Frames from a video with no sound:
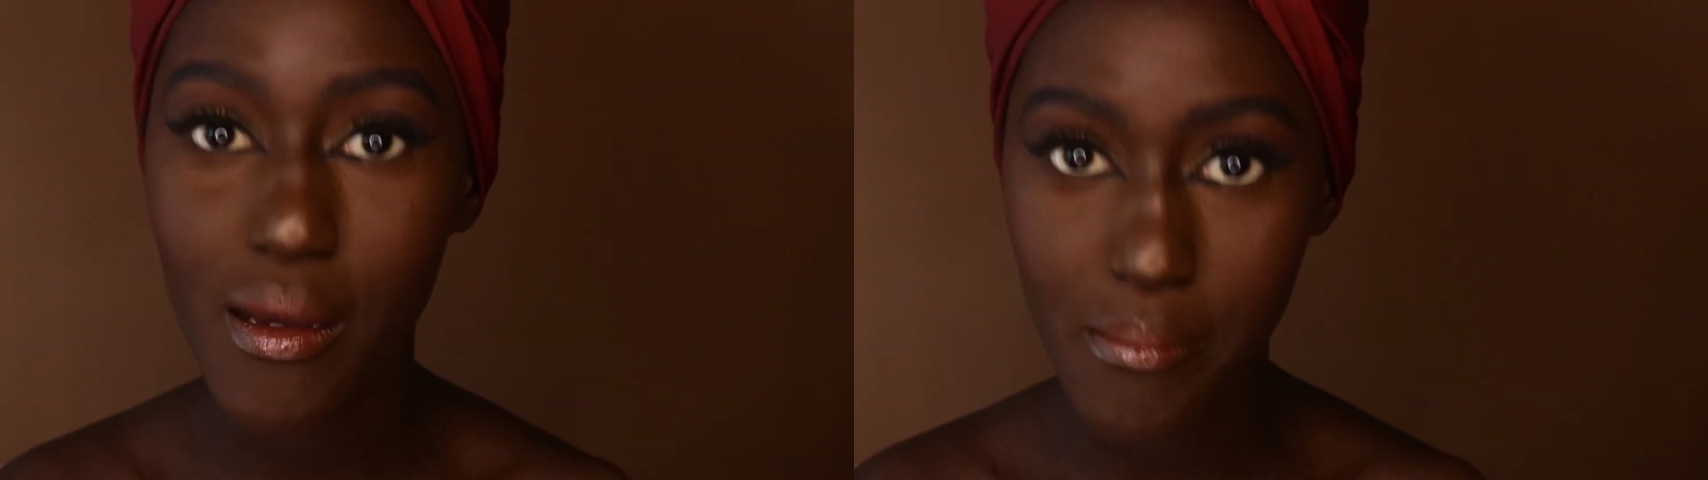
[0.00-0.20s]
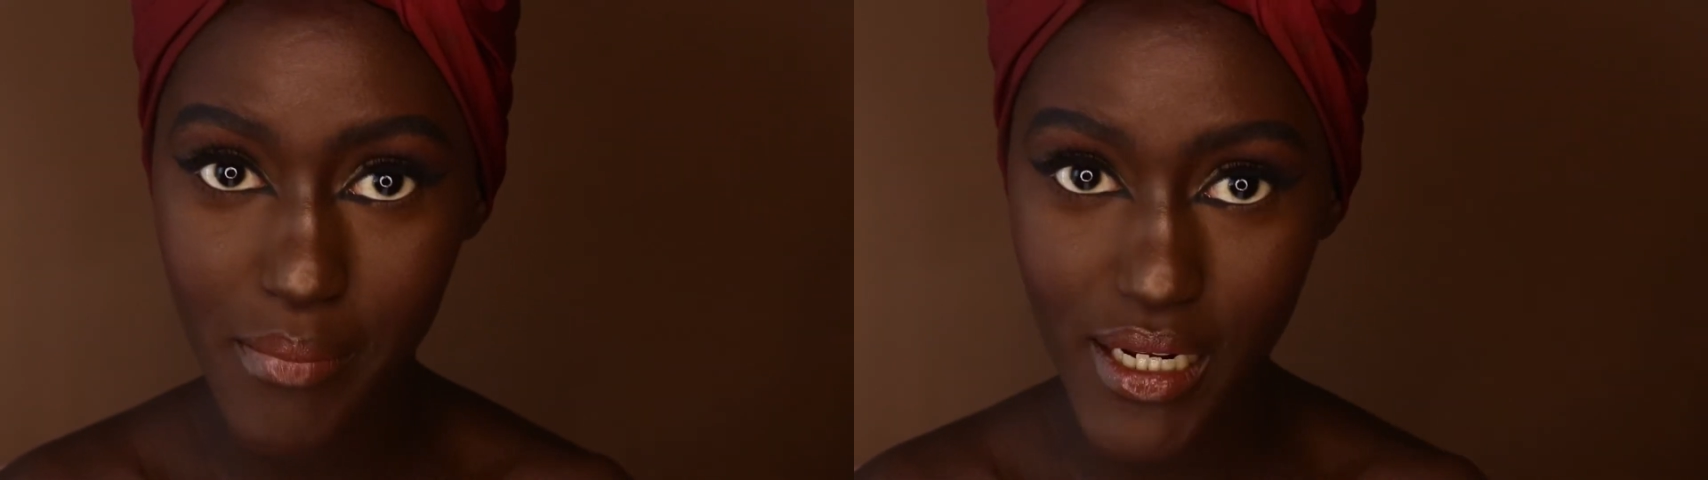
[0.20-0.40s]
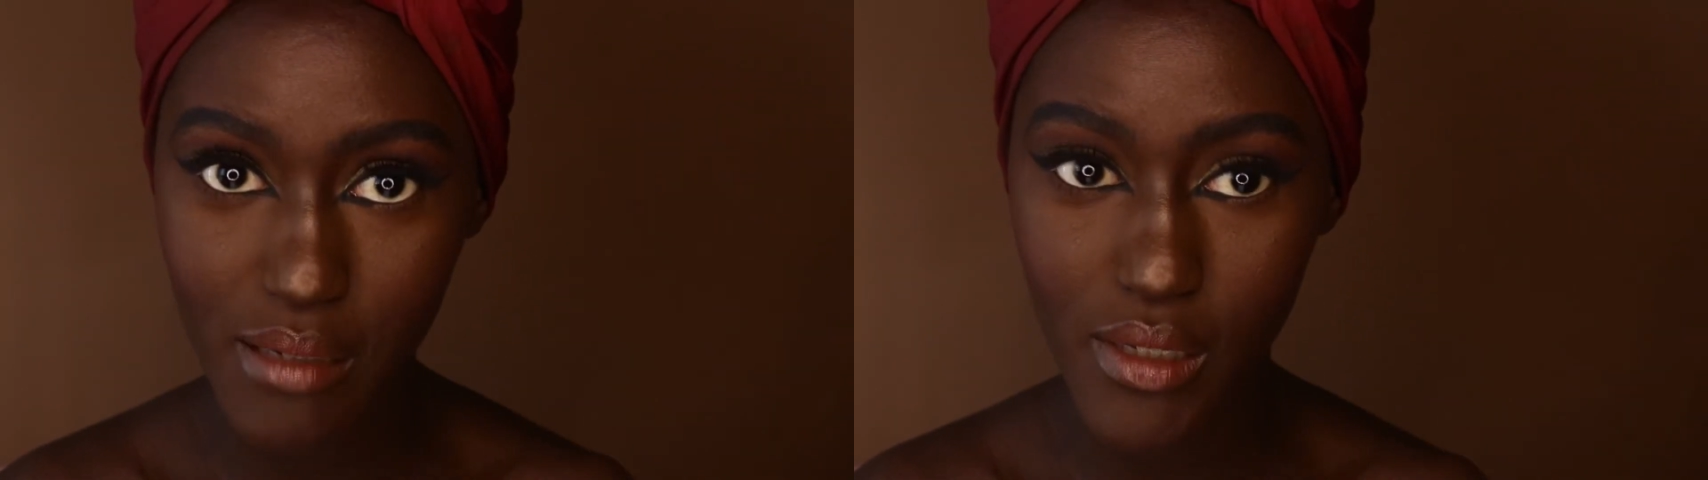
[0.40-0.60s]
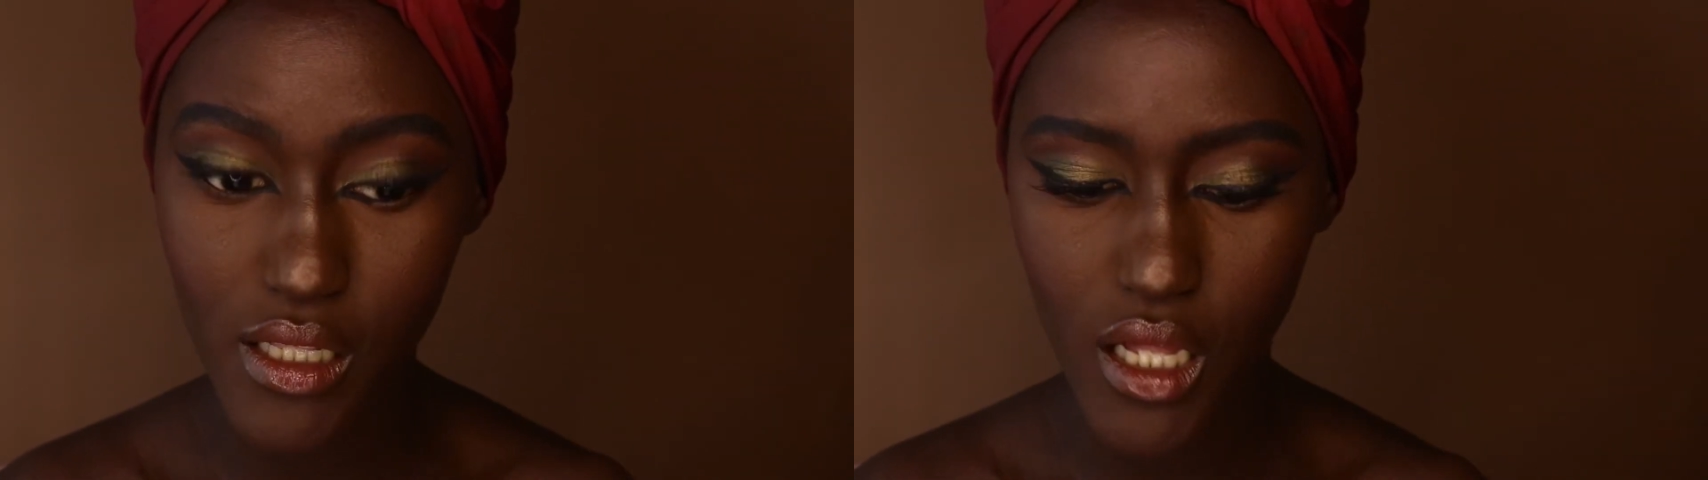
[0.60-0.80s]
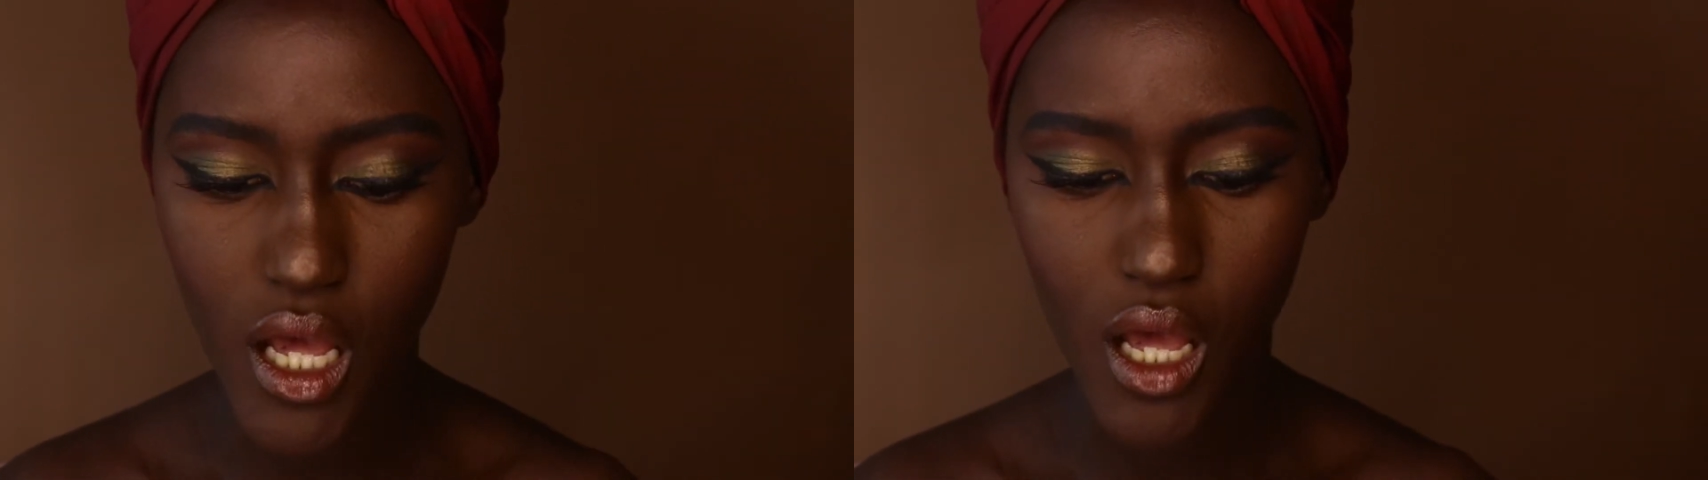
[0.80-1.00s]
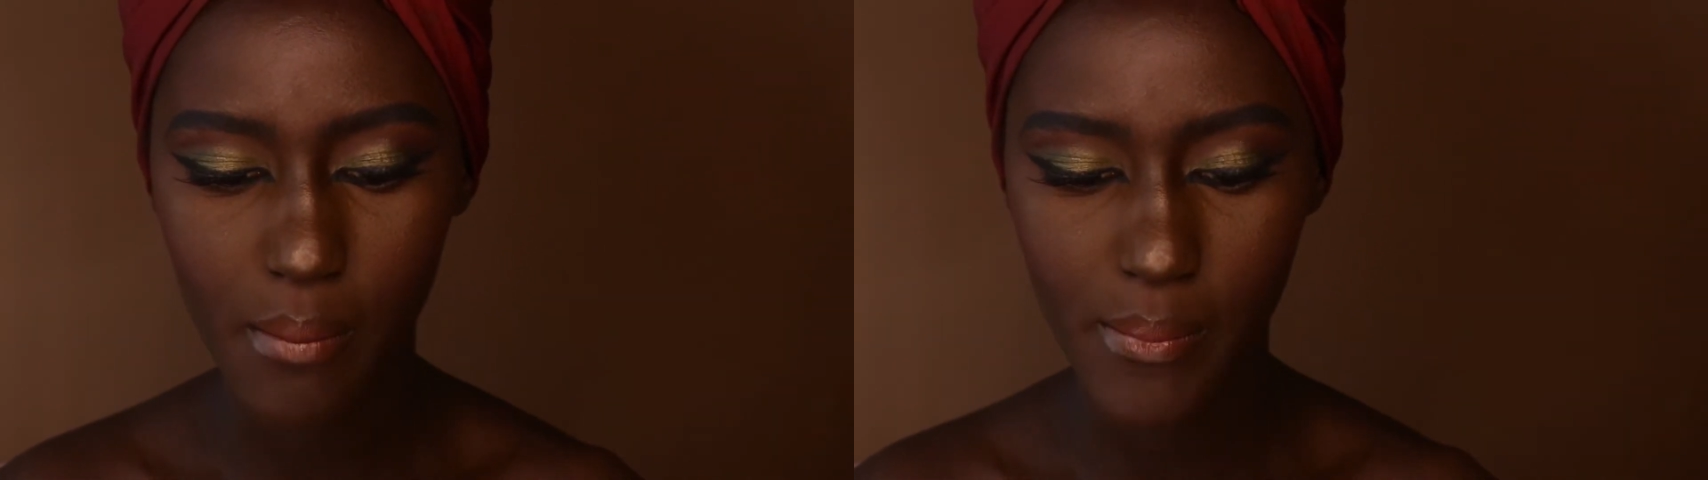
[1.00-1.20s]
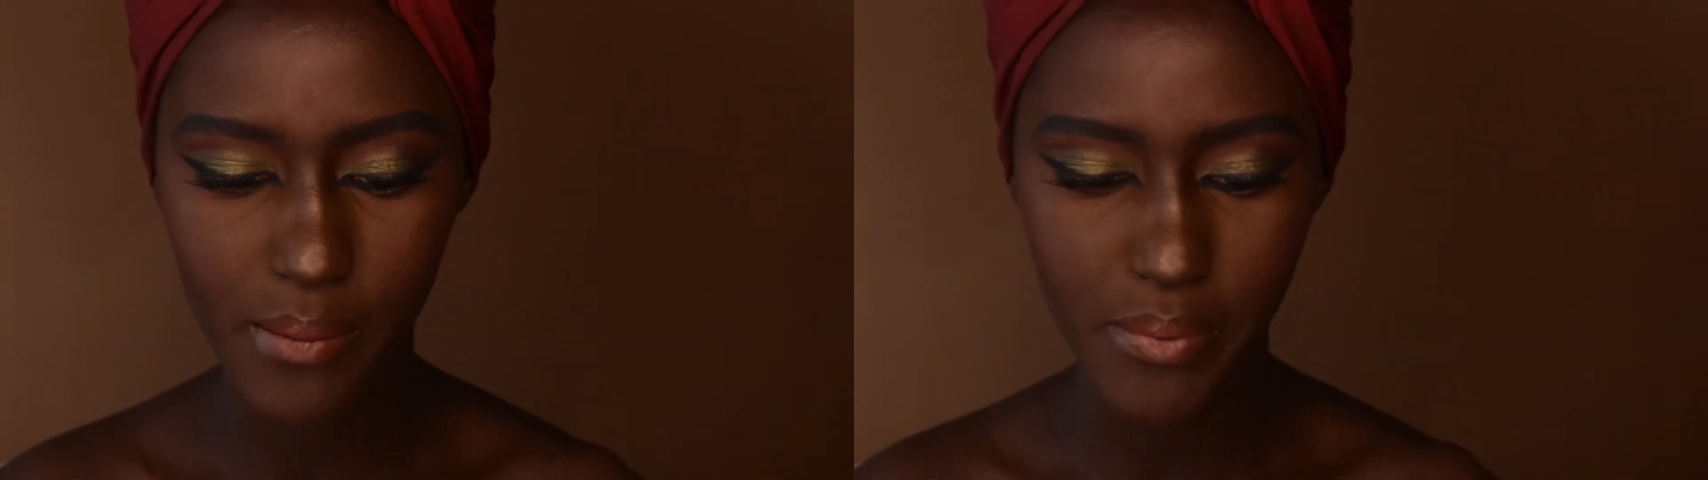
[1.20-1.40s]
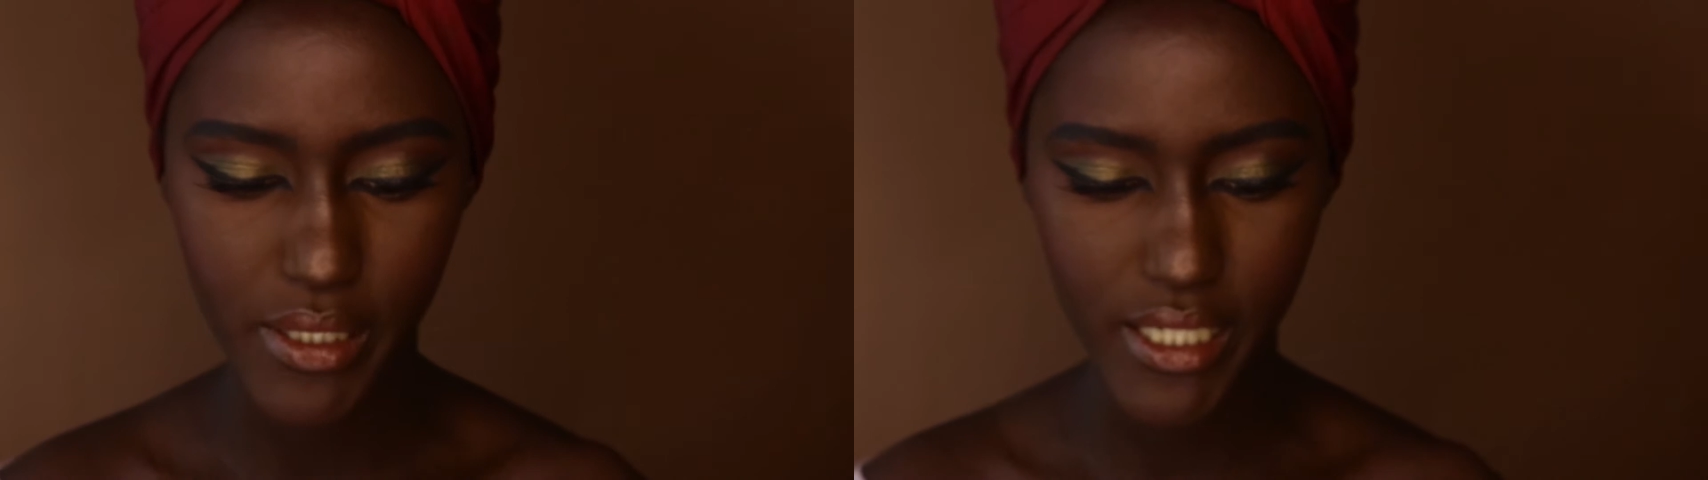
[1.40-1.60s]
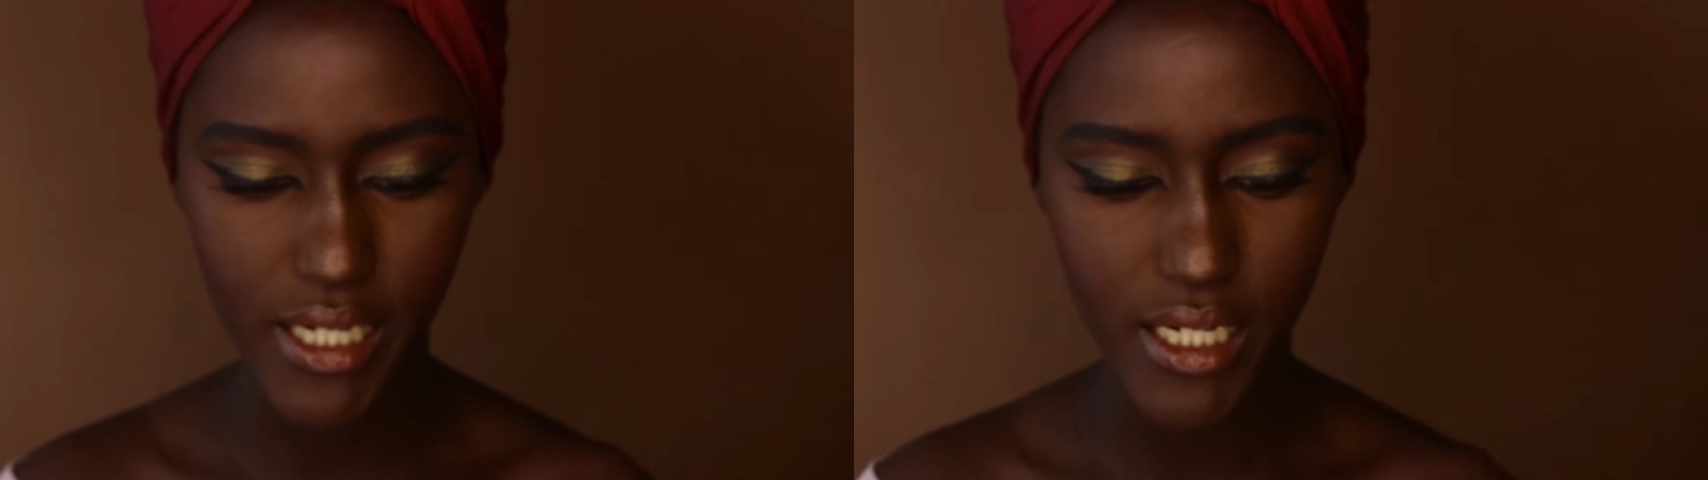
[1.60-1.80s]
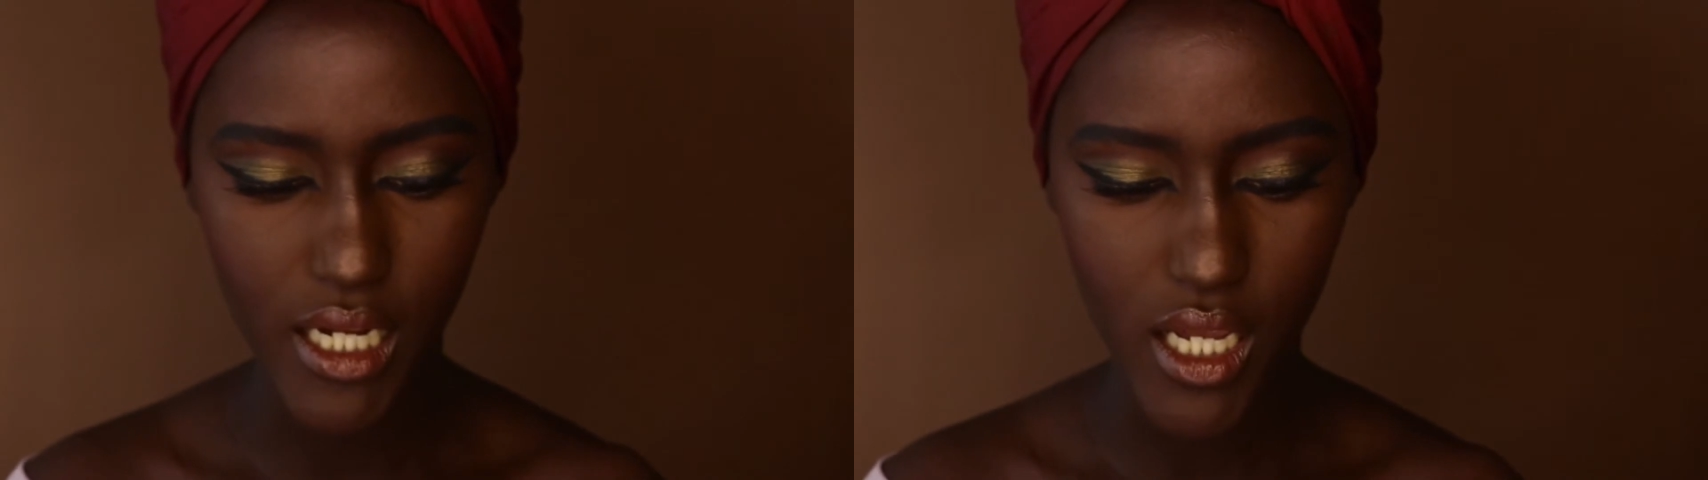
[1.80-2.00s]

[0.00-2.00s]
minimal, but pretty good.